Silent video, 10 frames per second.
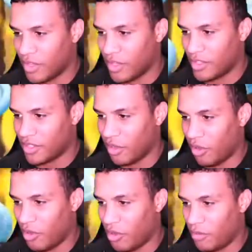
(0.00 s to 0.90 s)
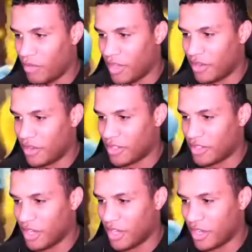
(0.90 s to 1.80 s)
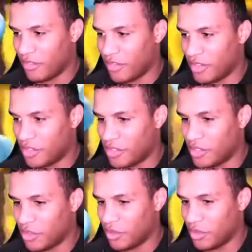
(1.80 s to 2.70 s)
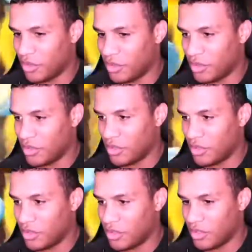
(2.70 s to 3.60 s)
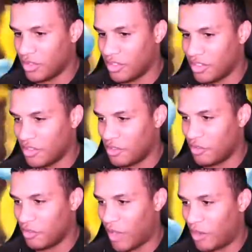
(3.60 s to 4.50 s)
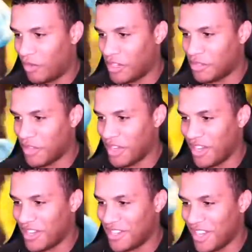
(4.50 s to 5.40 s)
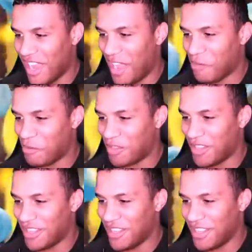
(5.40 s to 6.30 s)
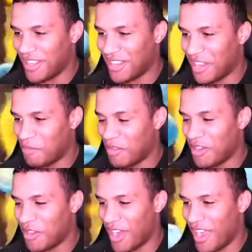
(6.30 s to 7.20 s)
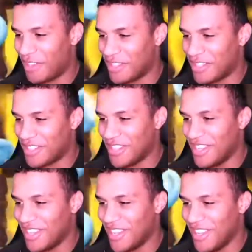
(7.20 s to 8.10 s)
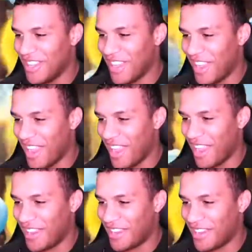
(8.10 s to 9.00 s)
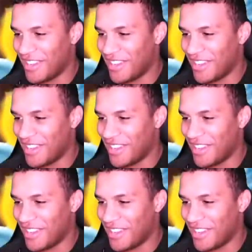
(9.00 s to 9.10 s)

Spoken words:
it's all better in Sonic Adventure 2. You'd outrace me in any day. I will come to your house and